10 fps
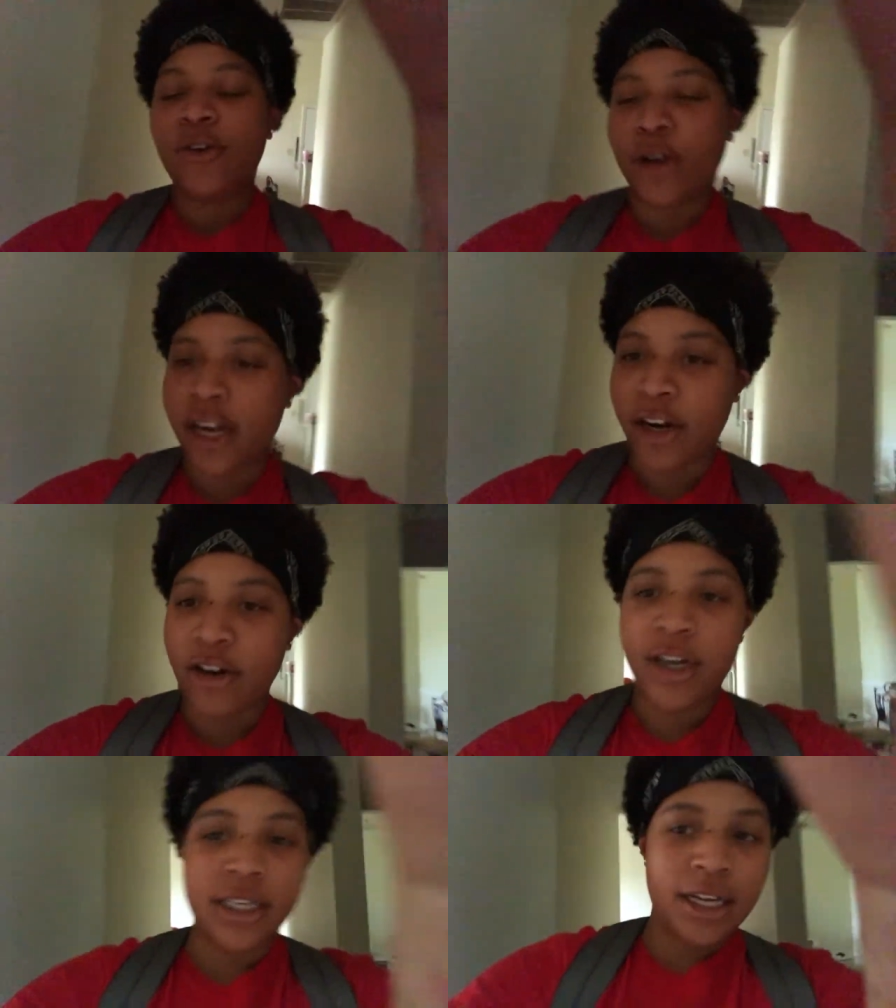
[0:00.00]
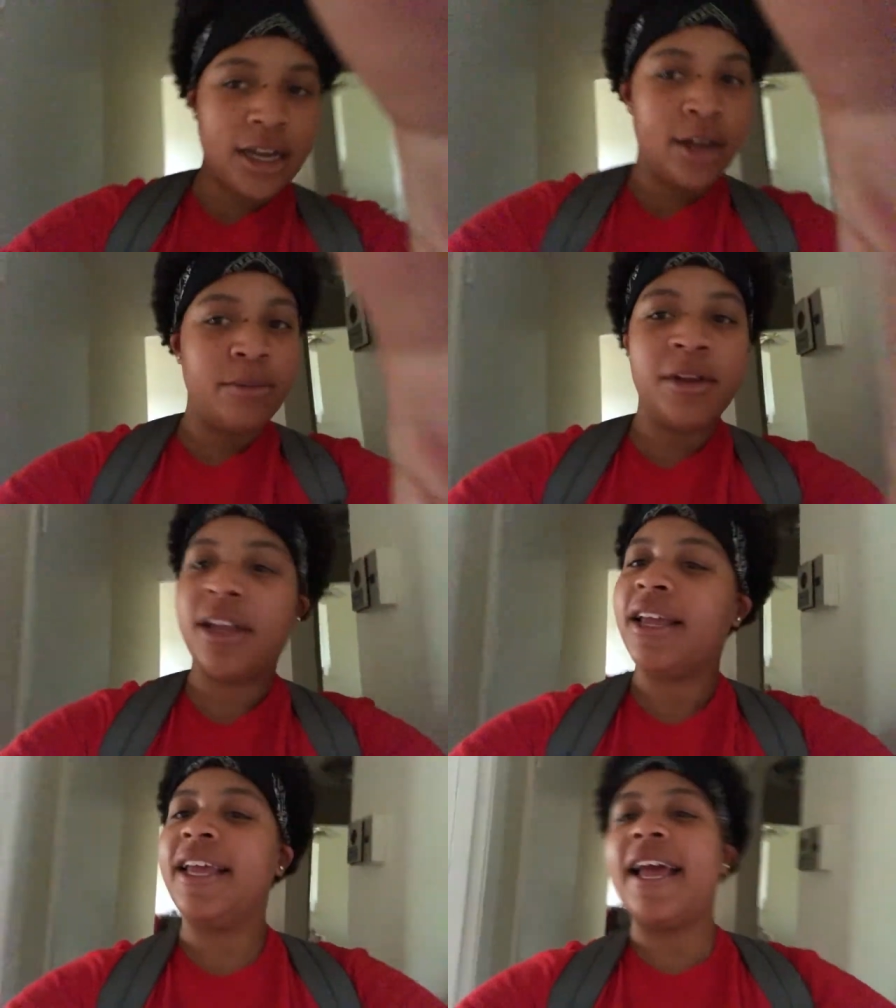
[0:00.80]
We had a great time
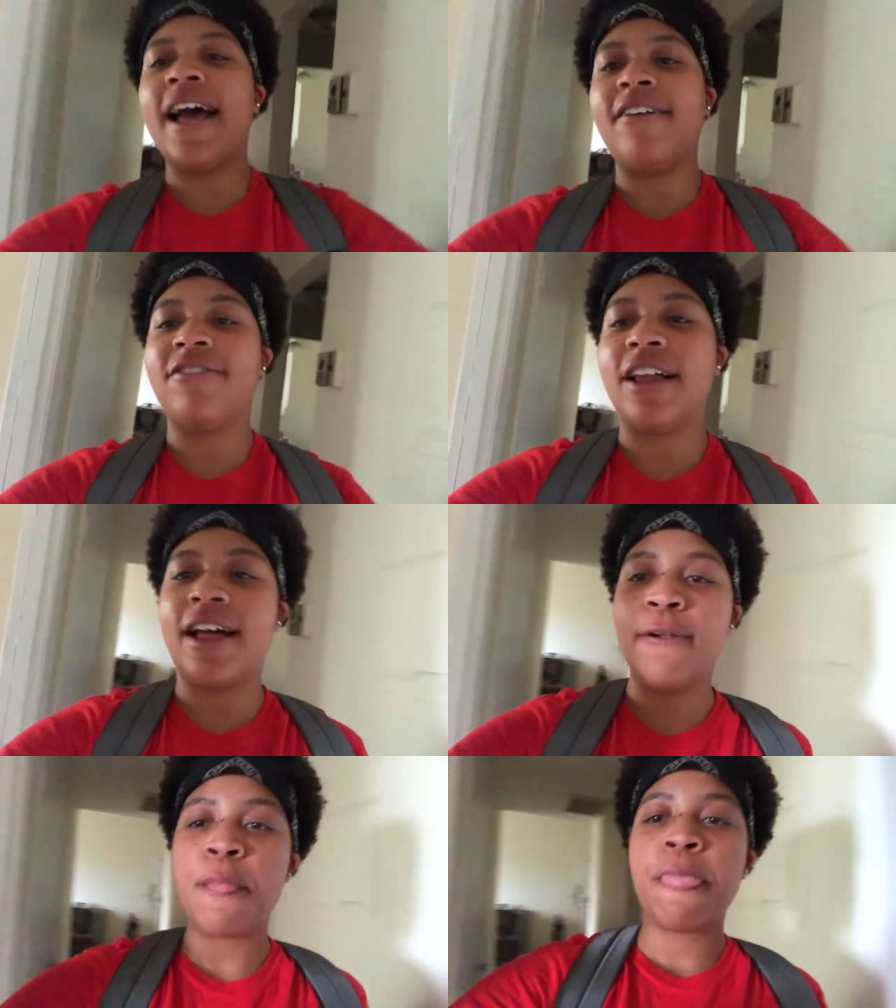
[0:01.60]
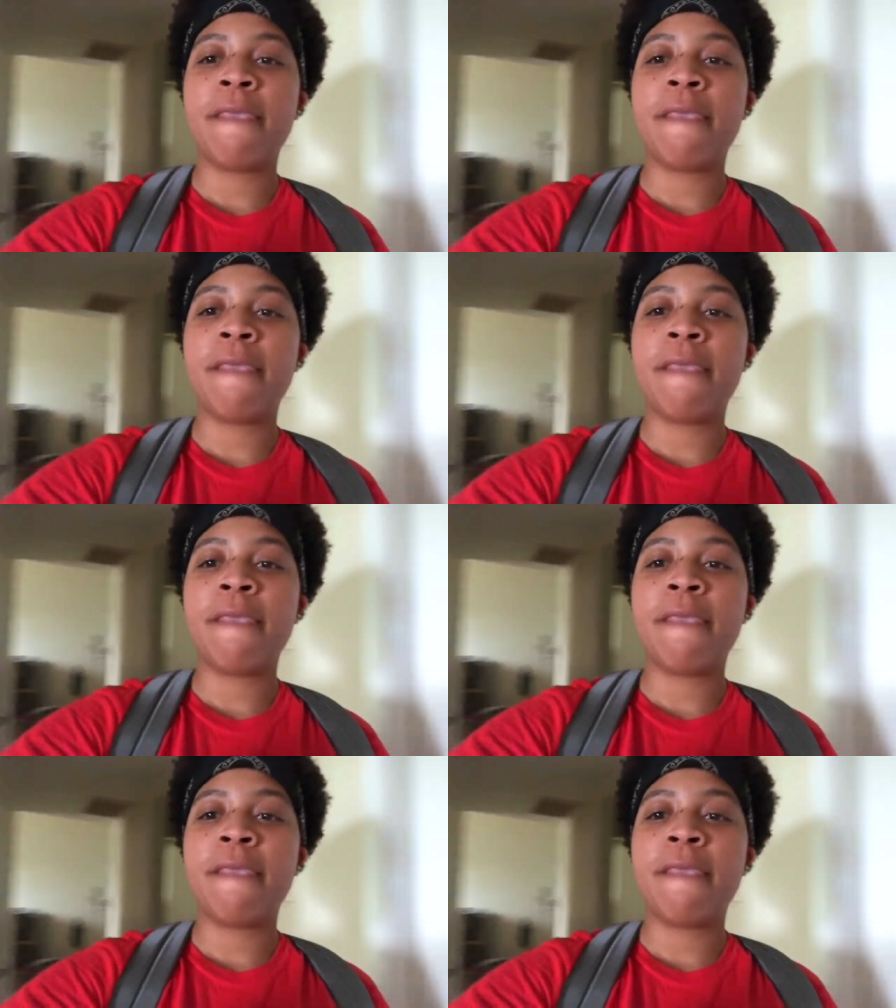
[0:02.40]
in iFly.